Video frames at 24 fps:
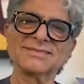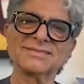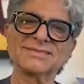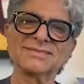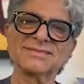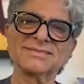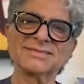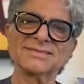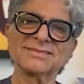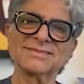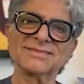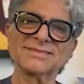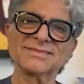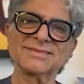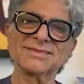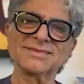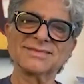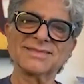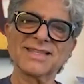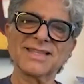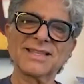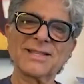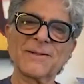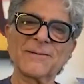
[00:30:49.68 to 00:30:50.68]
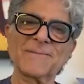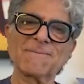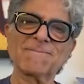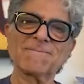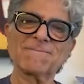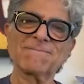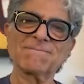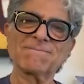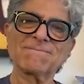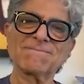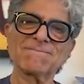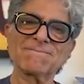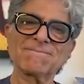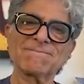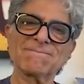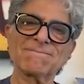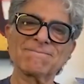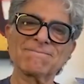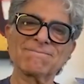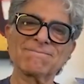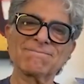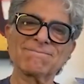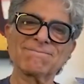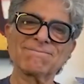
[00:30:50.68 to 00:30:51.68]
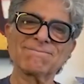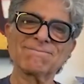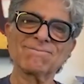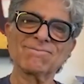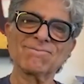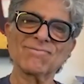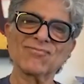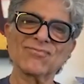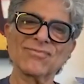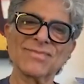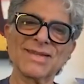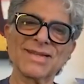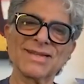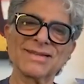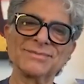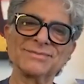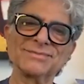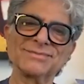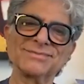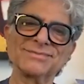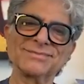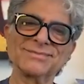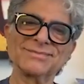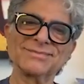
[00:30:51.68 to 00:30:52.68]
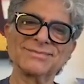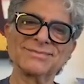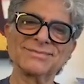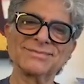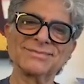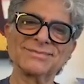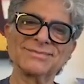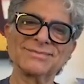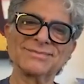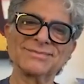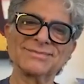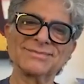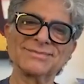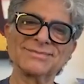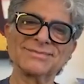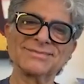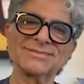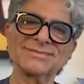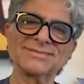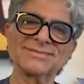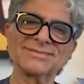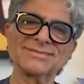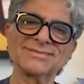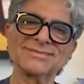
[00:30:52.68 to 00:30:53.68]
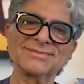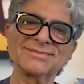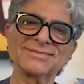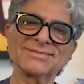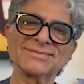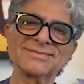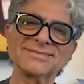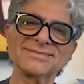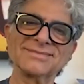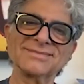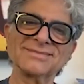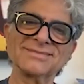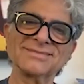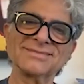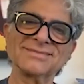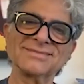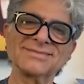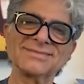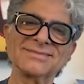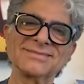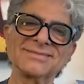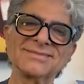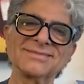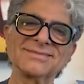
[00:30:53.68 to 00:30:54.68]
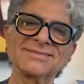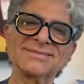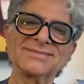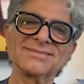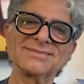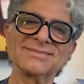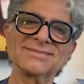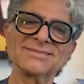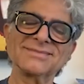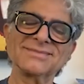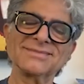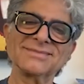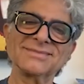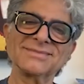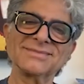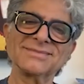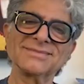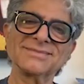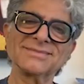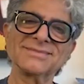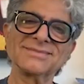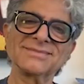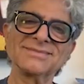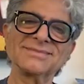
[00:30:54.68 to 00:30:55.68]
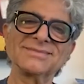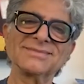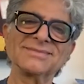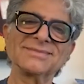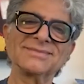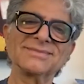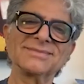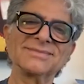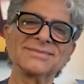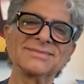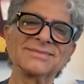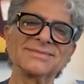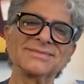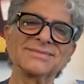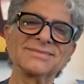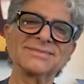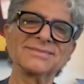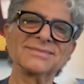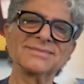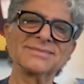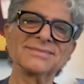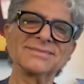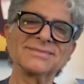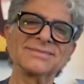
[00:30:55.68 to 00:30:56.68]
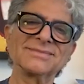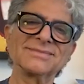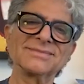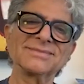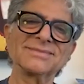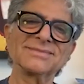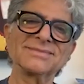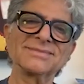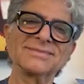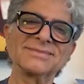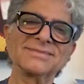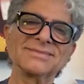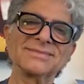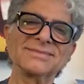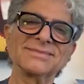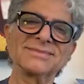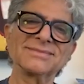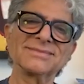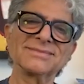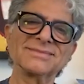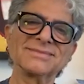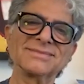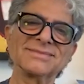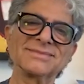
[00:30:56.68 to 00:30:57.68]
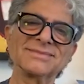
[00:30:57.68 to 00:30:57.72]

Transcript: (not speaking)